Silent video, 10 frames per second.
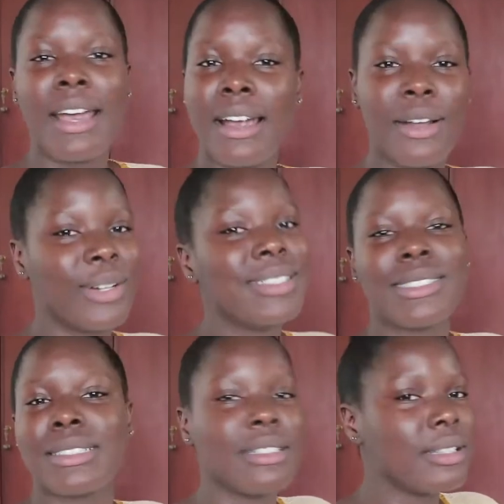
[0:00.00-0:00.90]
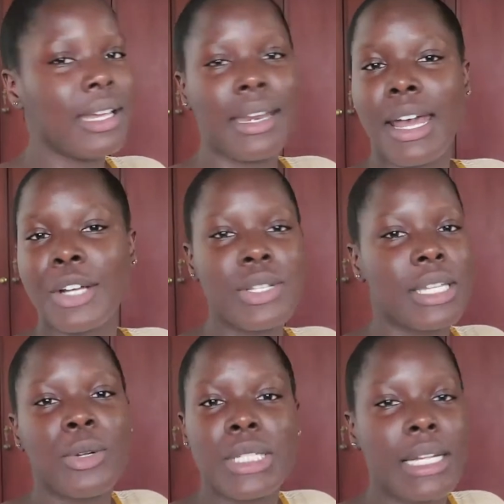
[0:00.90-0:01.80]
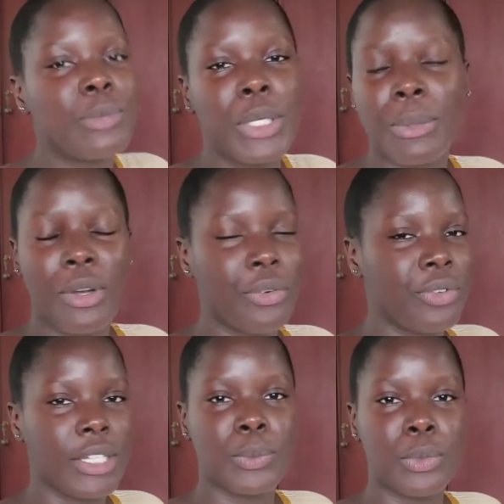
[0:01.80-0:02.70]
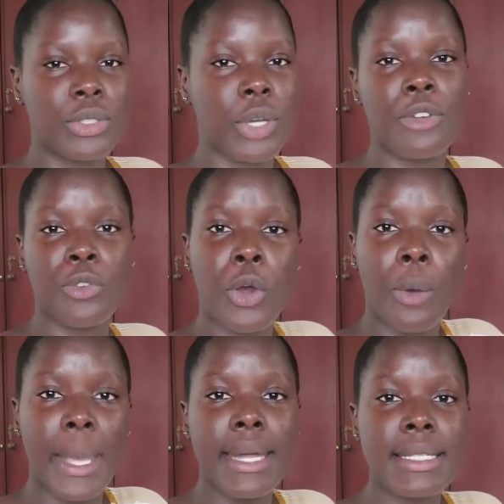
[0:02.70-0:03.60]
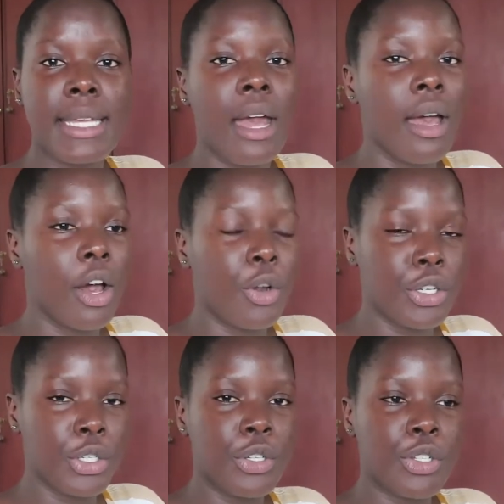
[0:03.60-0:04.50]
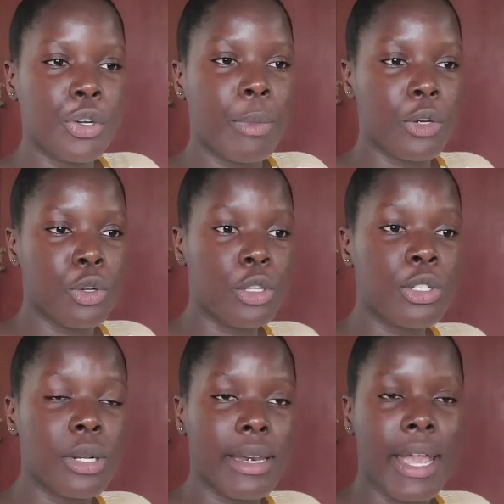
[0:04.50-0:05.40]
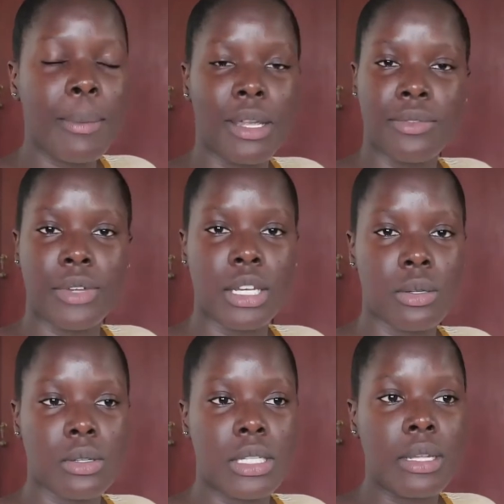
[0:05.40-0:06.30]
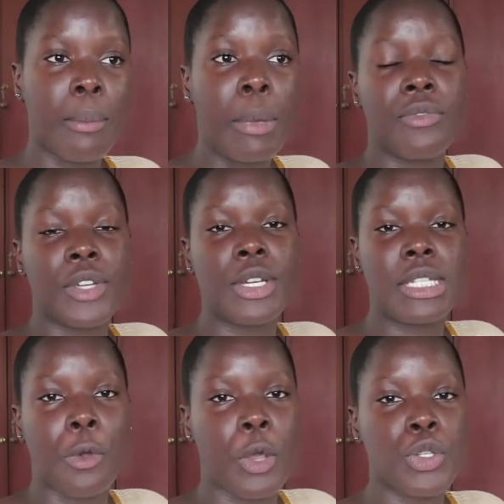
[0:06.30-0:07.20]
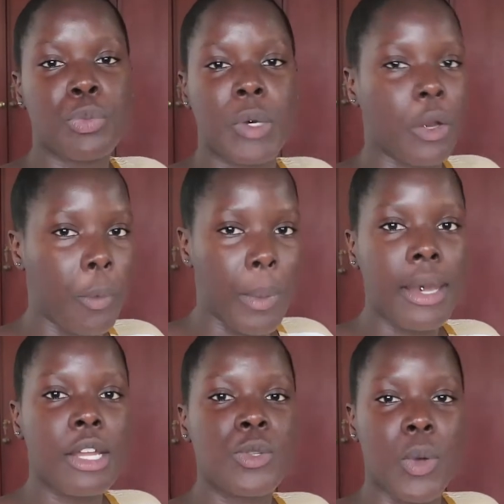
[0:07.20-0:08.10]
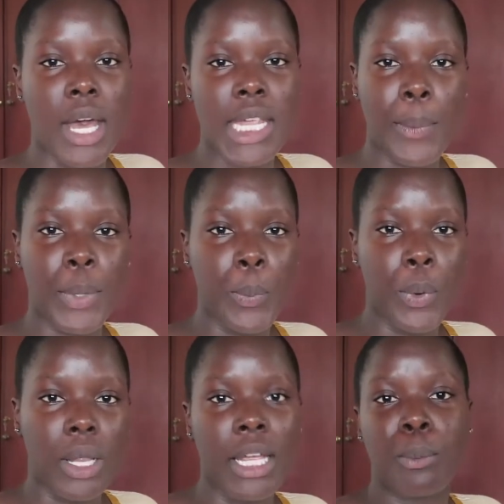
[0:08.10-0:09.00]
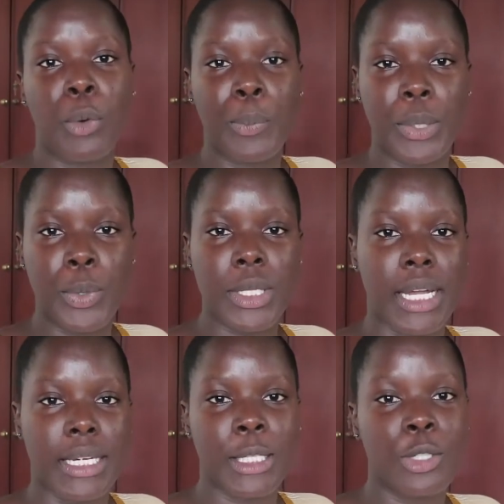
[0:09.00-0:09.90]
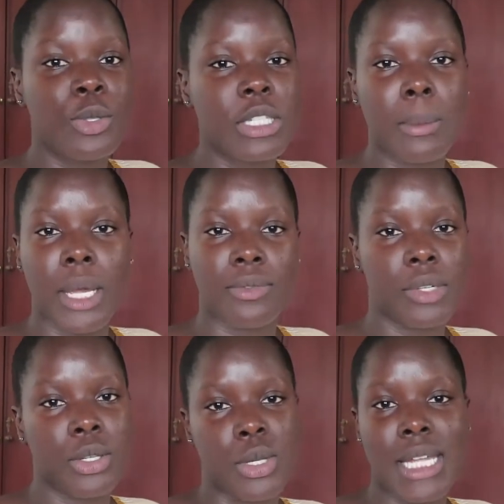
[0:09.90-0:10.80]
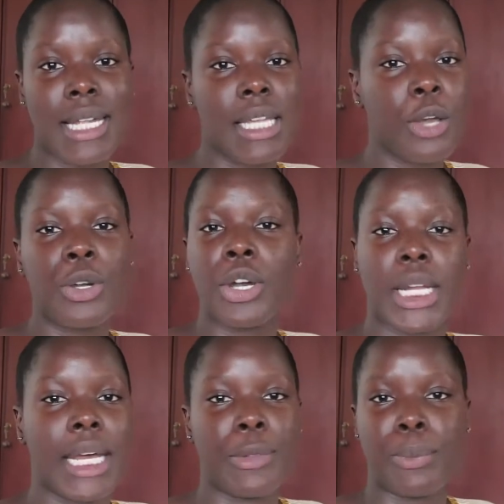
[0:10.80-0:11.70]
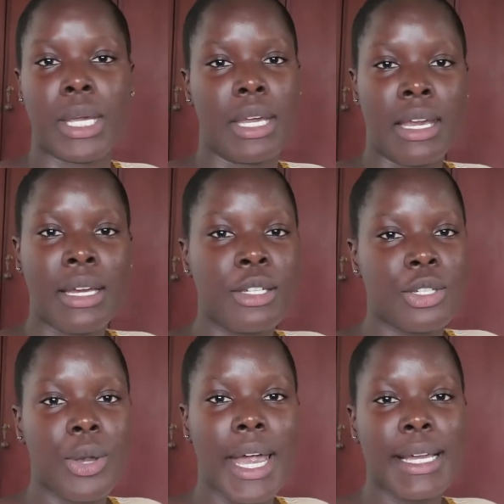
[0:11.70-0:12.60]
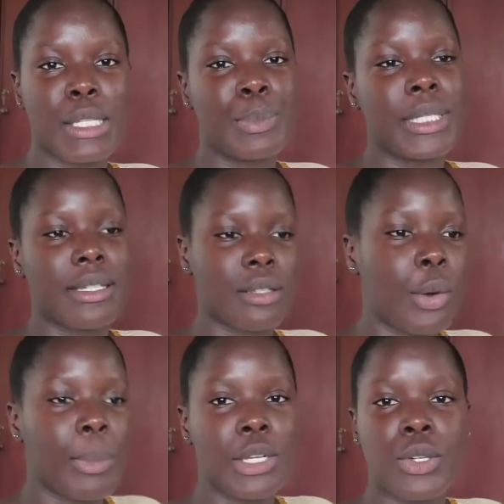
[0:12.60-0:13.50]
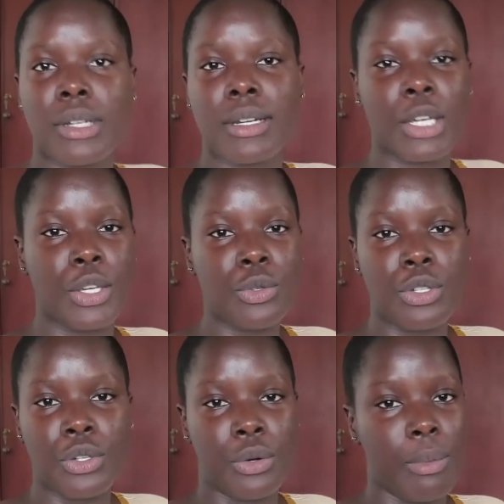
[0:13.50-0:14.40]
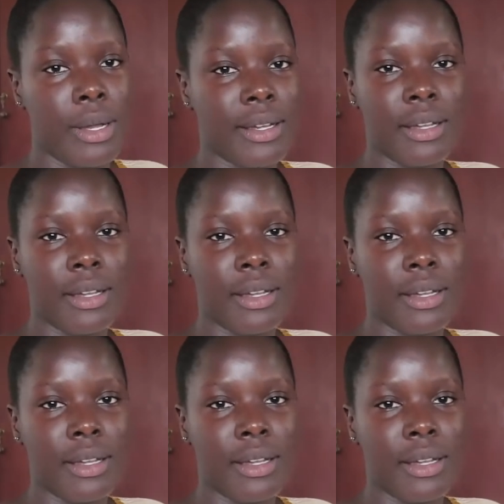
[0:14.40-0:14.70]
because the reactions are not helping me on Facebook. So if you comment on YouTube and you also like my videos are going to be recommended to other people, and more people can get to see my videos. That's how you're gonna help me. So guys, please comment on YouTube,